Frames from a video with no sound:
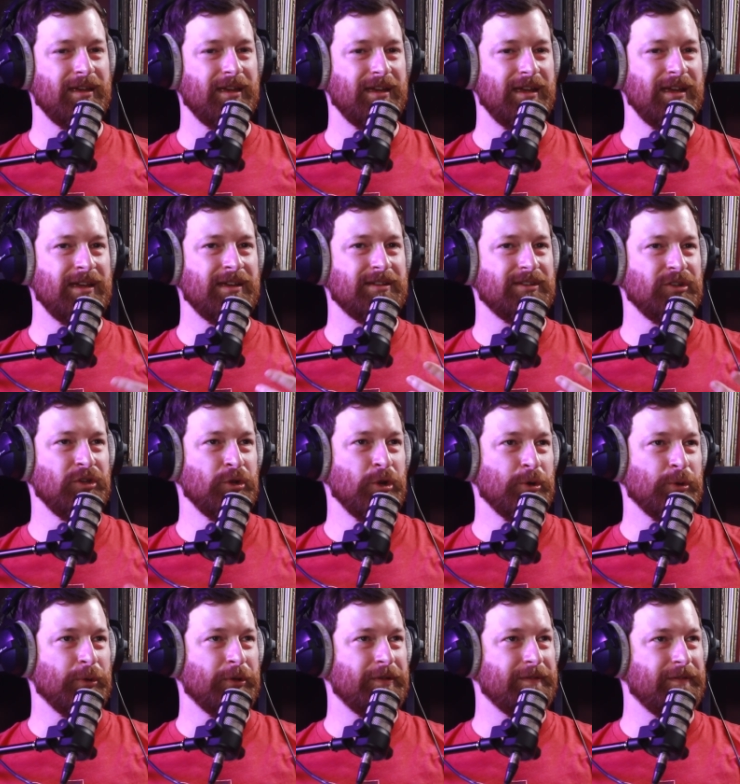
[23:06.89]
it, you
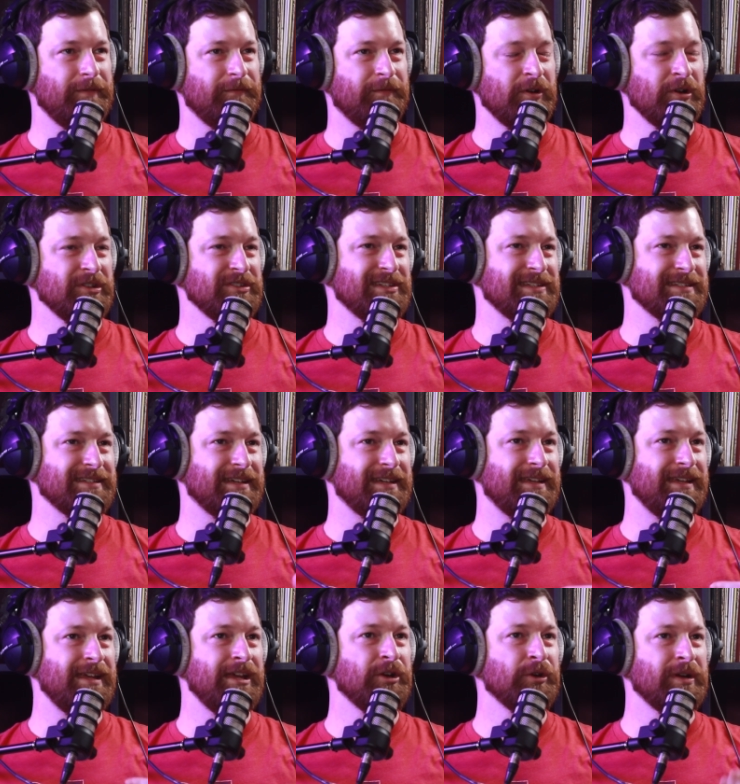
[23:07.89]
know, for instance, like
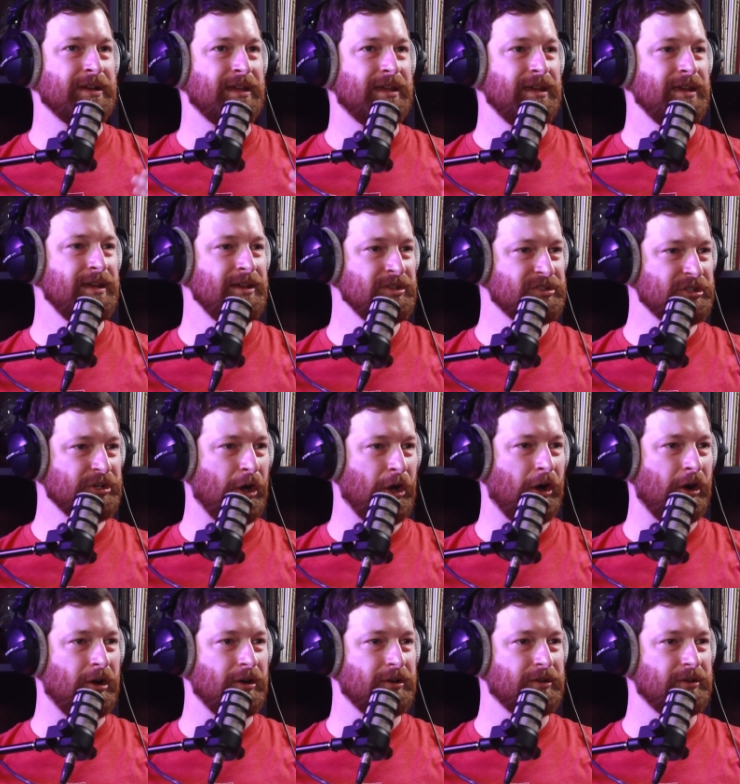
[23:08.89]
hearing his
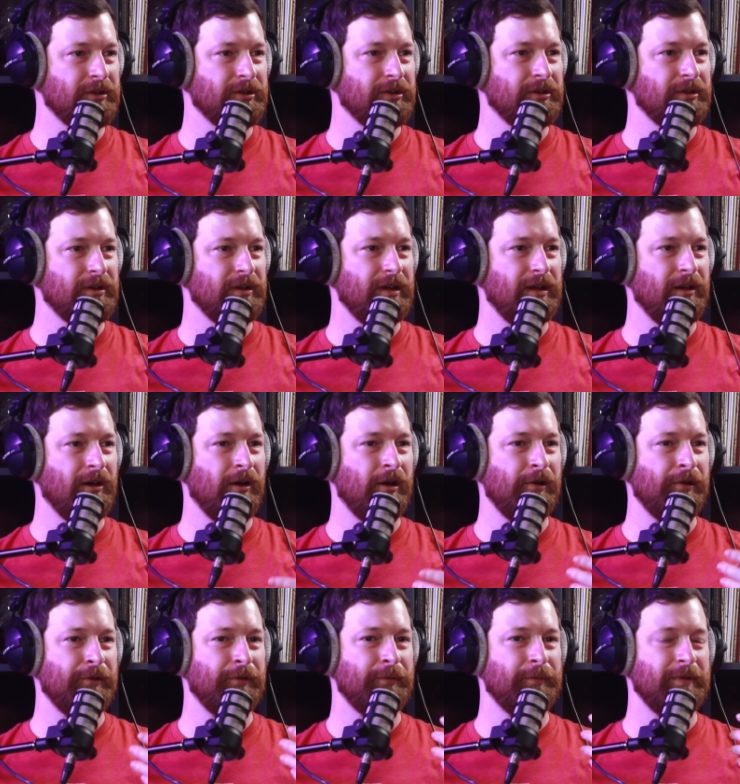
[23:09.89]
talk,
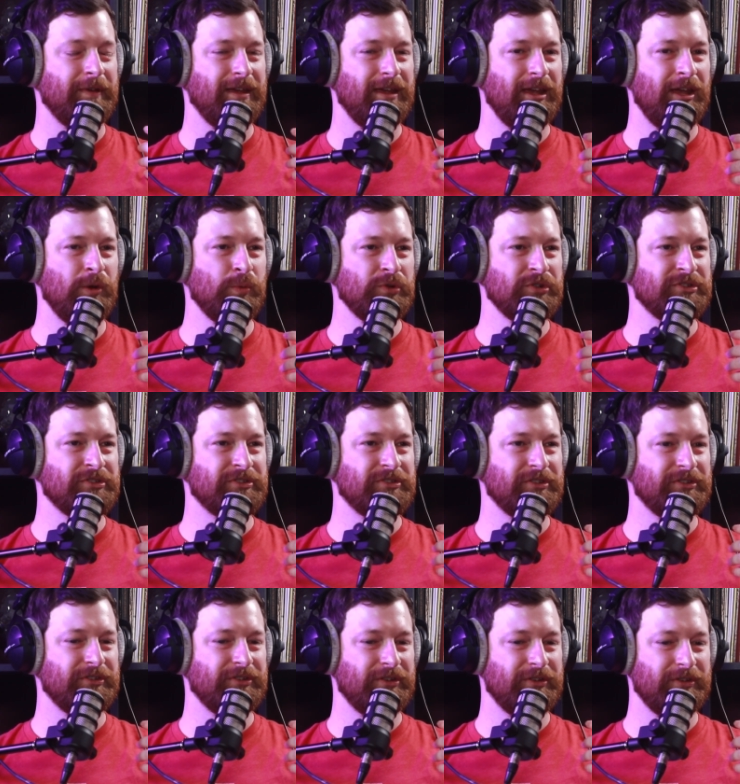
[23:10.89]
uh, it was
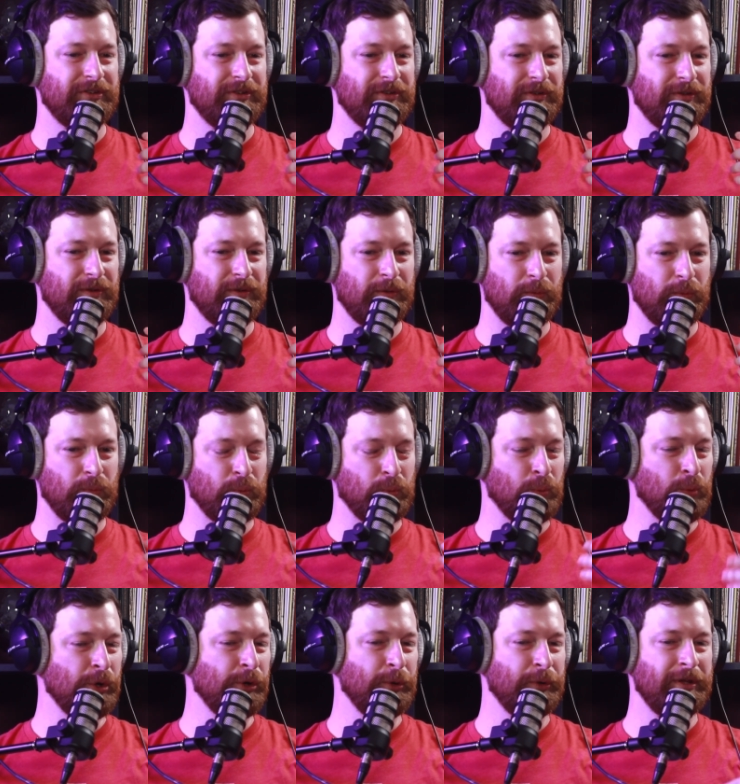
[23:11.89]

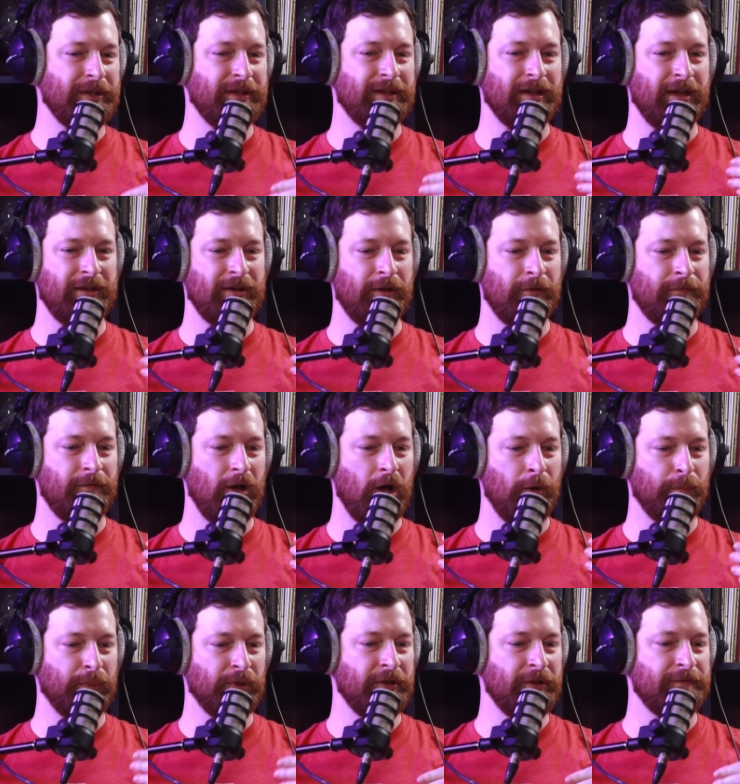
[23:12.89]
really kind of
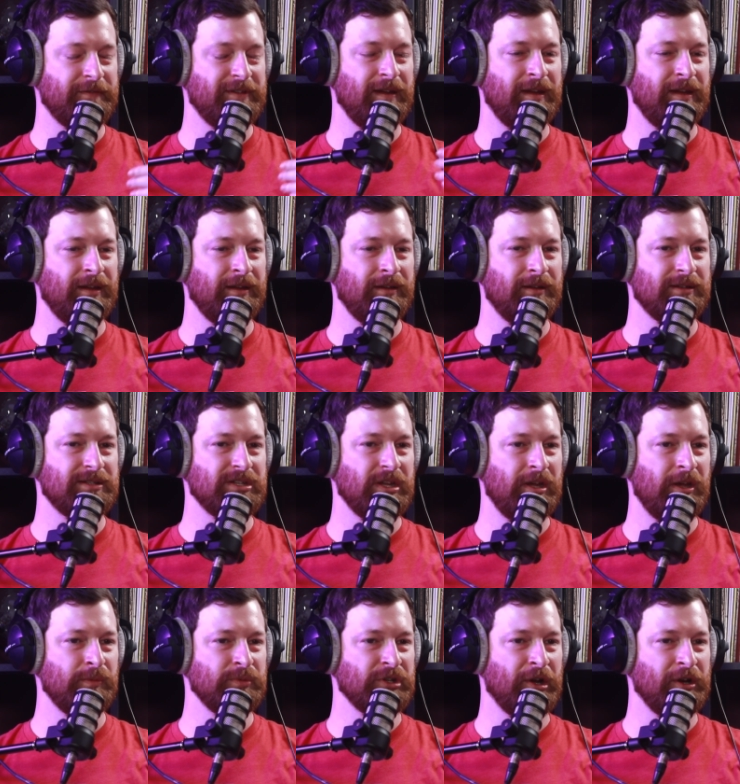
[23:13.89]
uplifting.
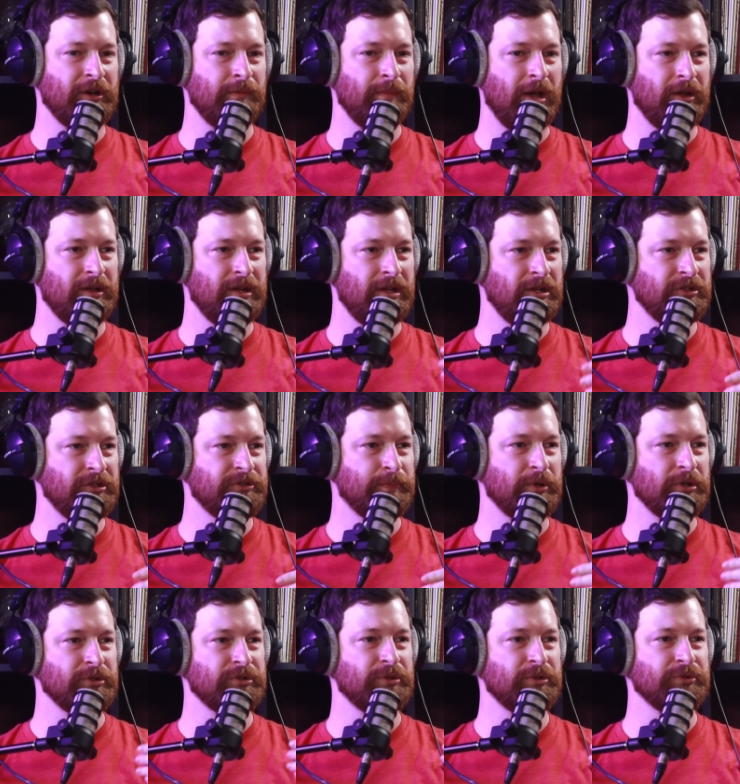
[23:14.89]
Him talking about his
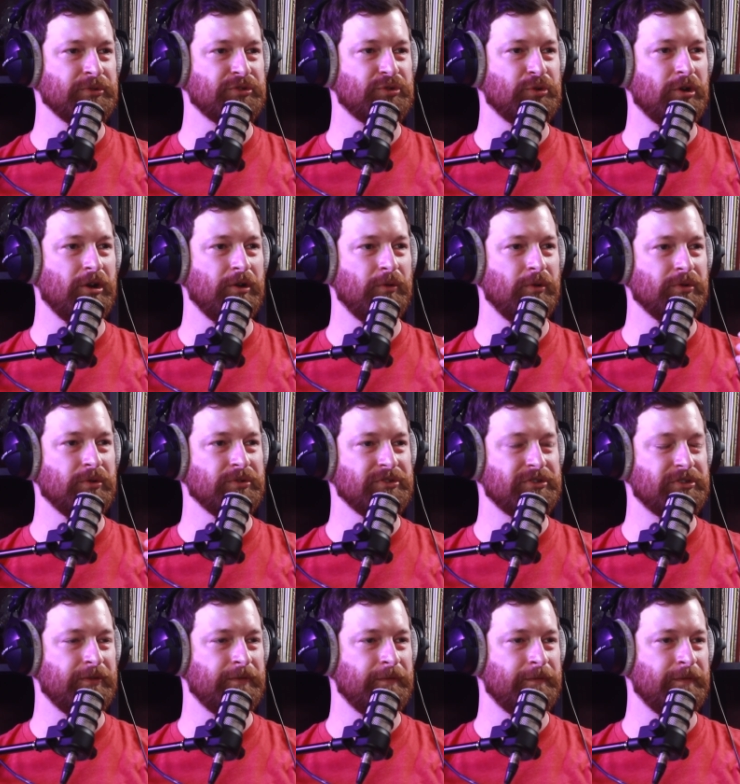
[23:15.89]
personal struggles of